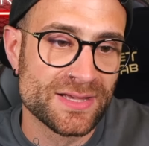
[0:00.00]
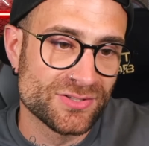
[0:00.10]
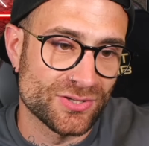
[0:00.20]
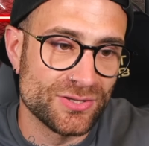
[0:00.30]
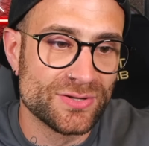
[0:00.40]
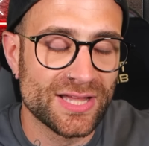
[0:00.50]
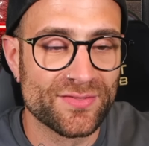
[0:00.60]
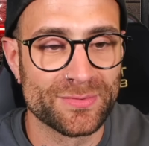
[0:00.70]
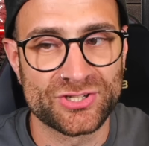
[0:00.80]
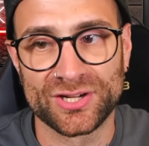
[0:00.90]
So you give
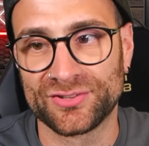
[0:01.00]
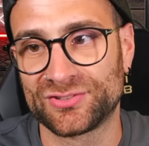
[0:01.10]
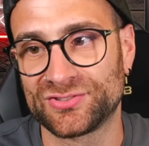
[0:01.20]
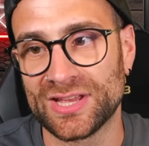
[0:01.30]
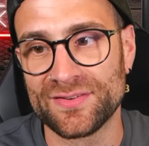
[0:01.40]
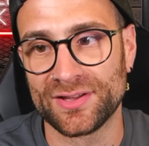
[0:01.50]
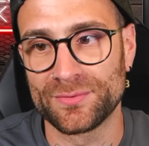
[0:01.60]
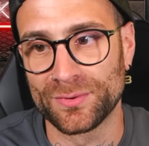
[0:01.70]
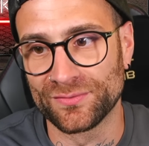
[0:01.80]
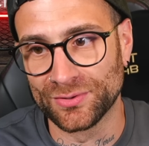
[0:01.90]
them a chance to save it
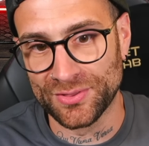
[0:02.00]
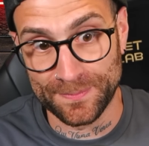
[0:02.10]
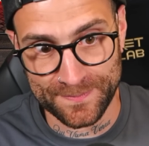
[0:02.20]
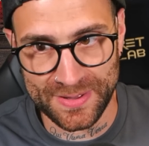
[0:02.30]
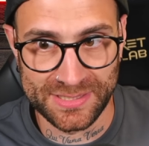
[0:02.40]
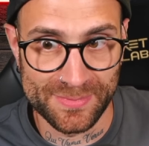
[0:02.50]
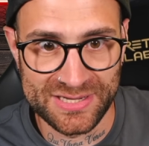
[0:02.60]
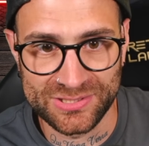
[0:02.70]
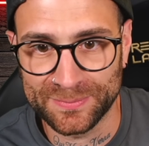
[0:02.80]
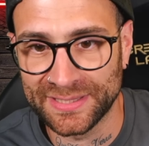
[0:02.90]
with not an
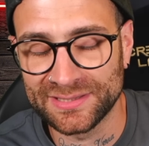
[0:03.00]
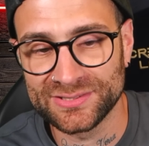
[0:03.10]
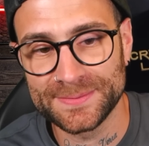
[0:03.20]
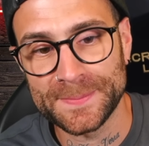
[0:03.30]
amazing penalty.